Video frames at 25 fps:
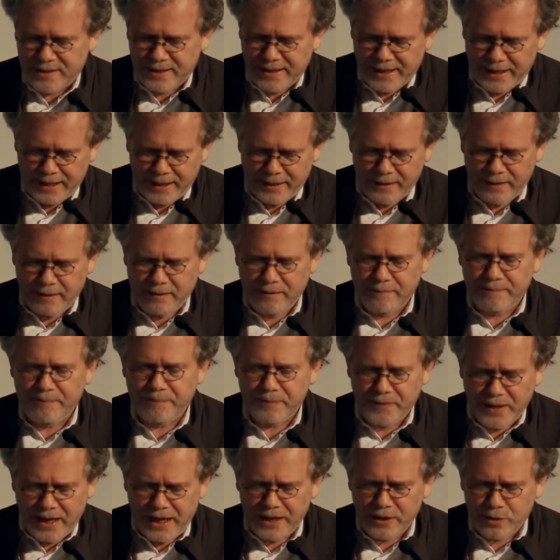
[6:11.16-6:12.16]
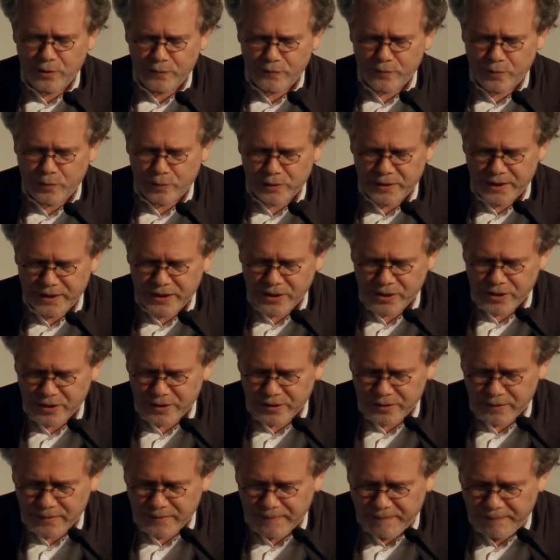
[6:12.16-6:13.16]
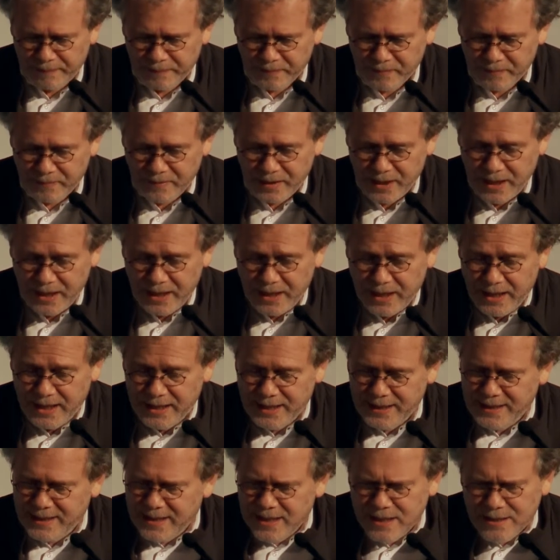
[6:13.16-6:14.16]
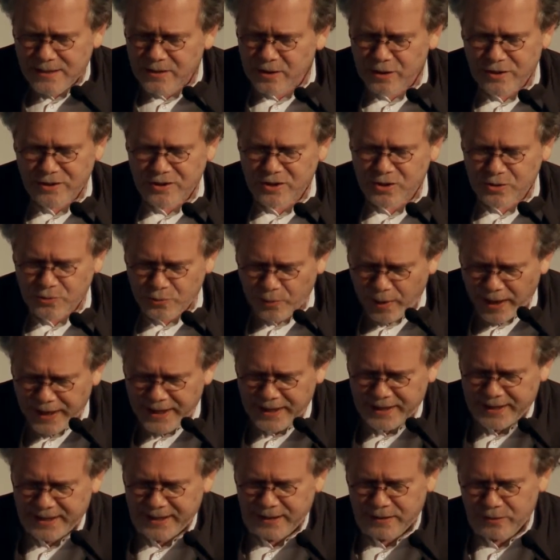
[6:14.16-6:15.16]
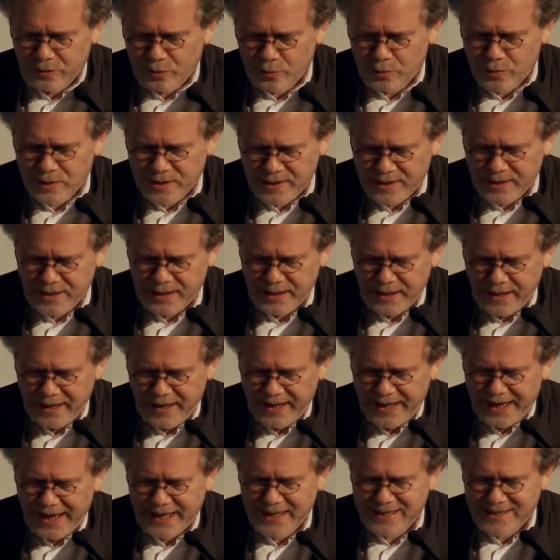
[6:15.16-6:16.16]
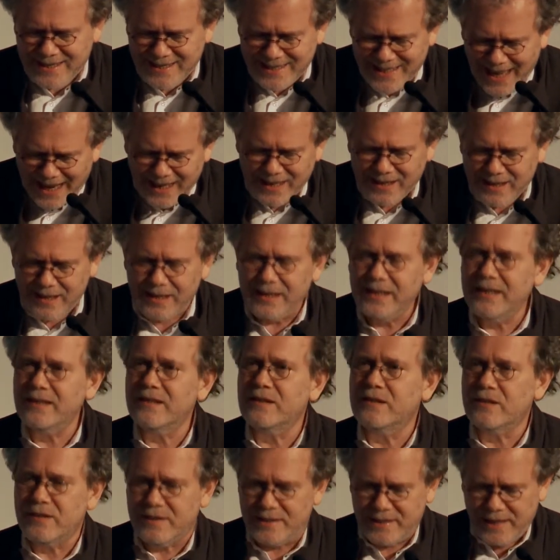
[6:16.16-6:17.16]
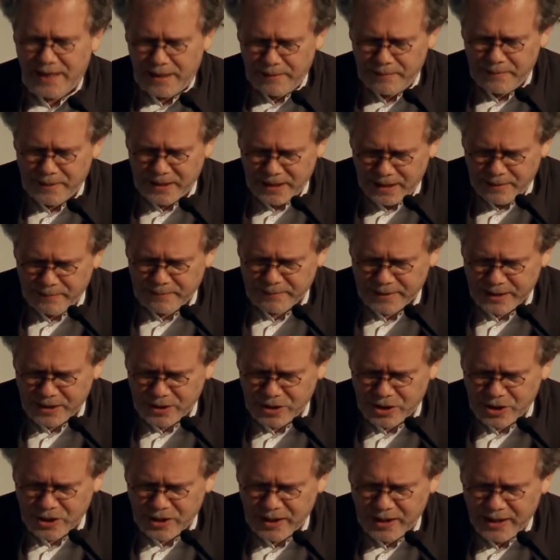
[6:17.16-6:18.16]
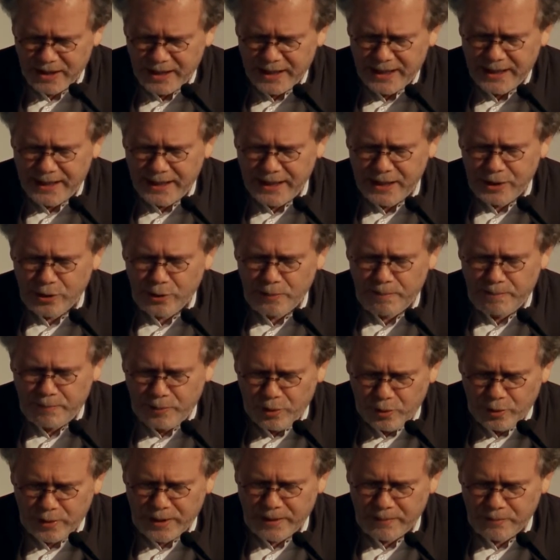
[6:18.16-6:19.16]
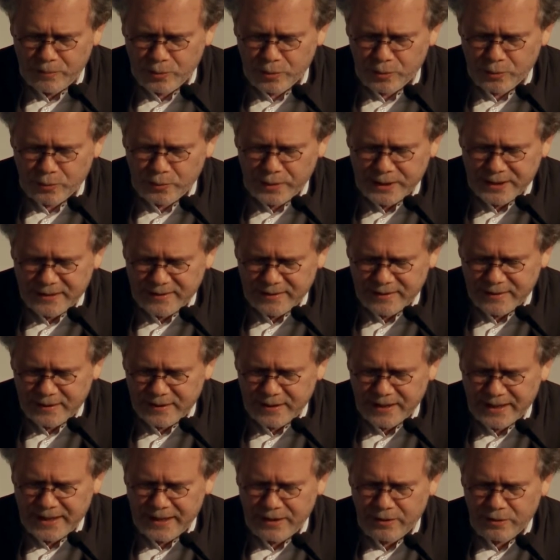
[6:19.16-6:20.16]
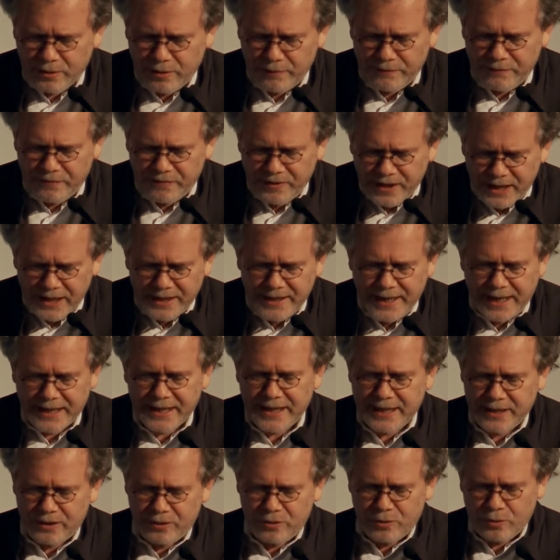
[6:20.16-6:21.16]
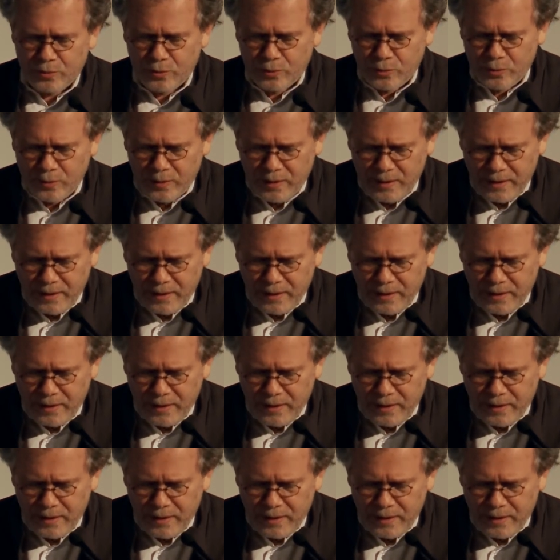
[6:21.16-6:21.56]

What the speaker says: day." End of quotation. It is not striking to see exactly the same image in a poem written in the Vilna ghetto